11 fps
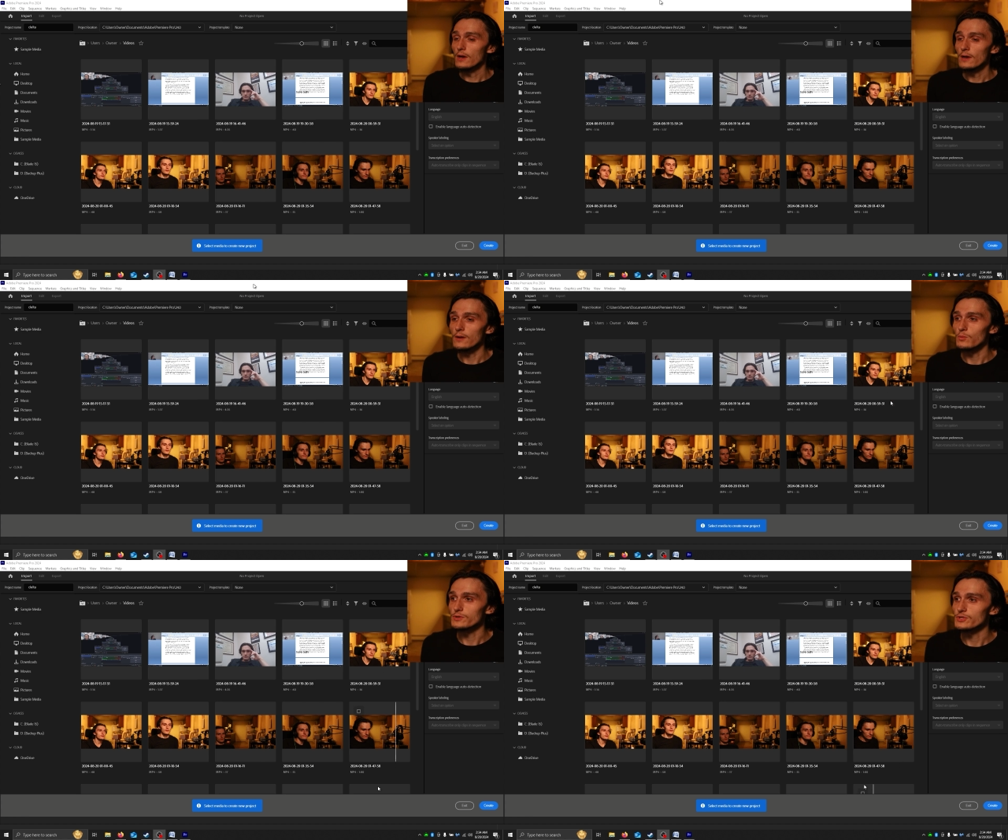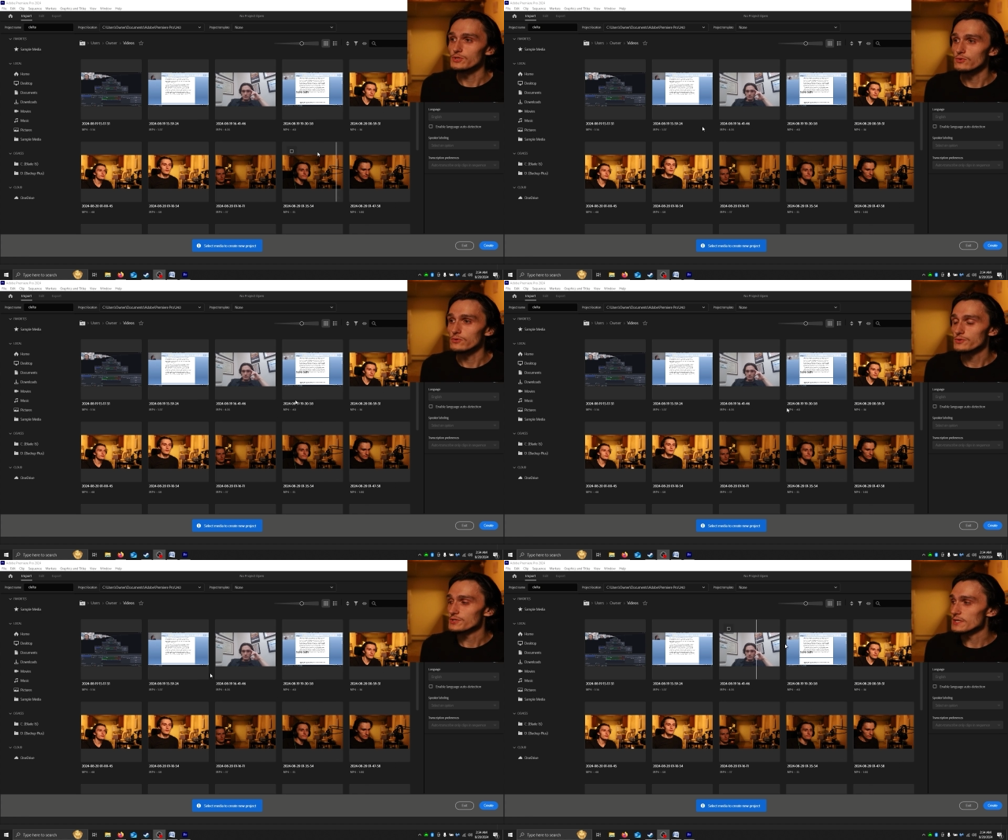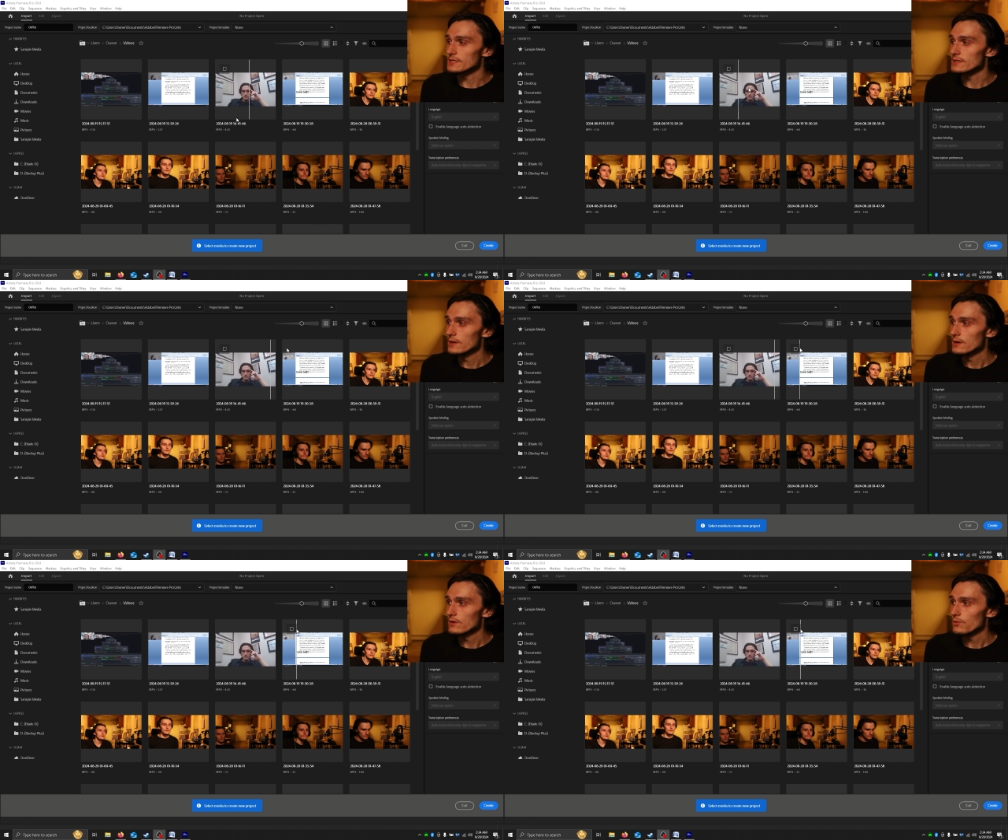in which you will see
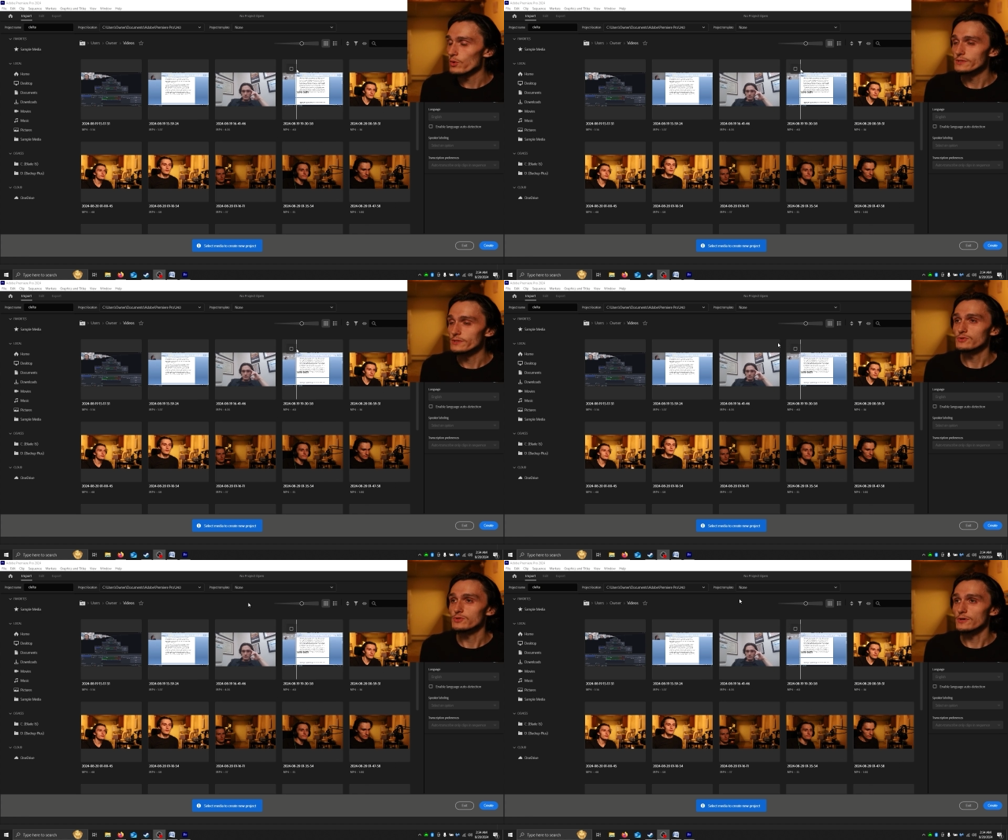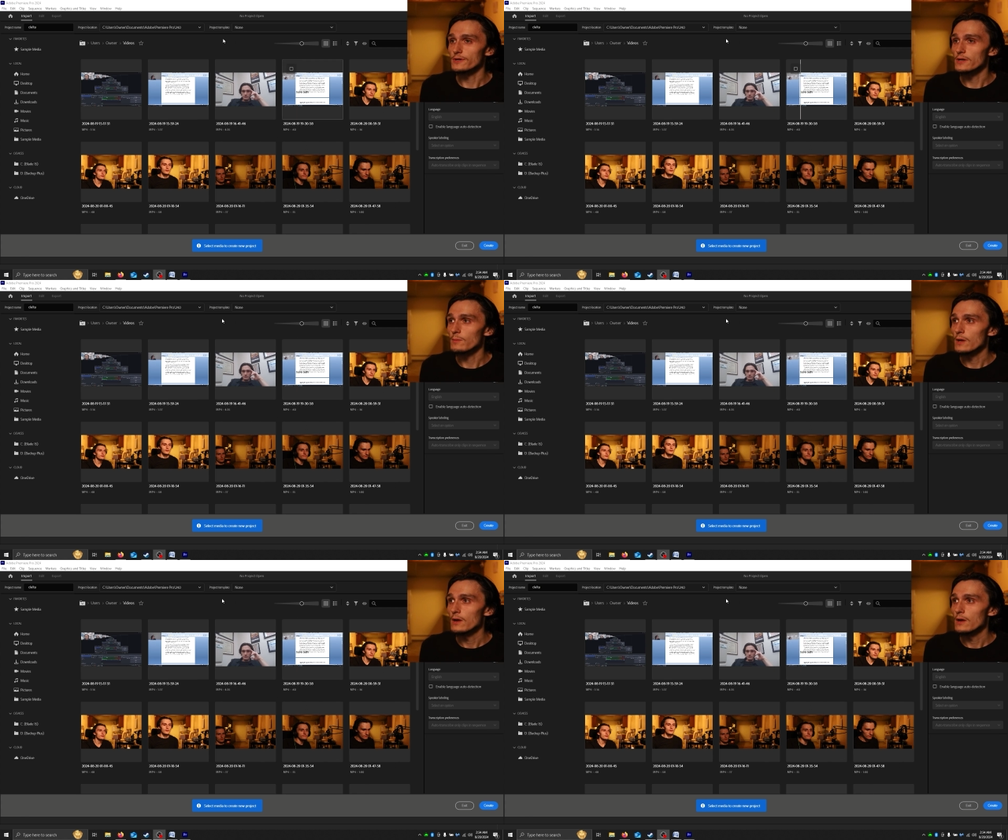when you start it up.